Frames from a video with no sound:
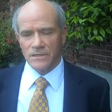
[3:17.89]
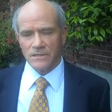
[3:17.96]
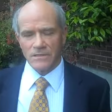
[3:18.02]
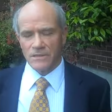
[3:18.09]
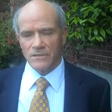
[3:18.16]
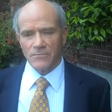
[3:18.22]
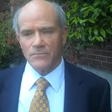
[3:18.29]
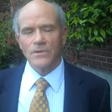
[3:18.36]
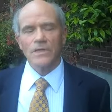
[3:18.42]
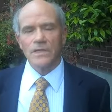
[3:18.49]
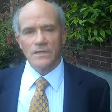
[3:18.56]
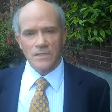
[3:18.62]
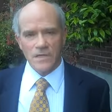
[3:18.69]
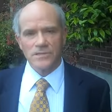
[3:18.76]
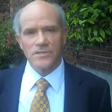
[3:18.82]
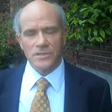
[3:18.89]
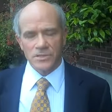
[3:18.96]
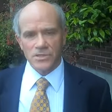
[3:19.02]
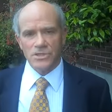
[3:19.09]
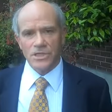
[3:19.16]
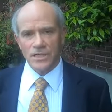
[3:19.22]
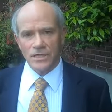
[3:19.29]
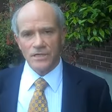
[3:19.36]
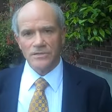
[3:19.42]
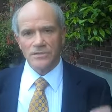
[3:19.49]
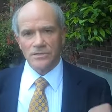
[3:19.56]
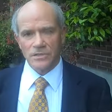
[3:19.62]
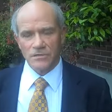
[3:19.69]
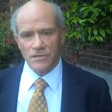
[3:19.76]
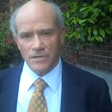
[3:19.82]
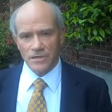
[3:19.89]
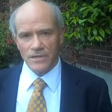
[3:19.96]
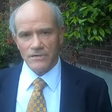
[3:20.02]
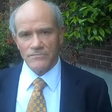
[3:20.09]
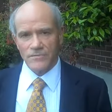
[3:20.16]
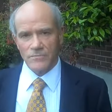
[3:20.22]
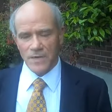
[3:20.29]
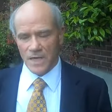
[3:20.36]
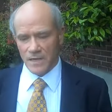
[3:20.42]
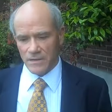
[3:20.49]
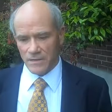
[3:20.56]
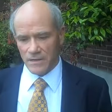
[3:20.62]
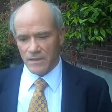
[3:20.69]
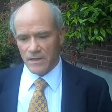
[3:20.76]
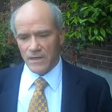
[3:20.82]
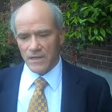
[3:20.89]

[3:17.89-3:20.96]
it really doesn't change the heart of the matter.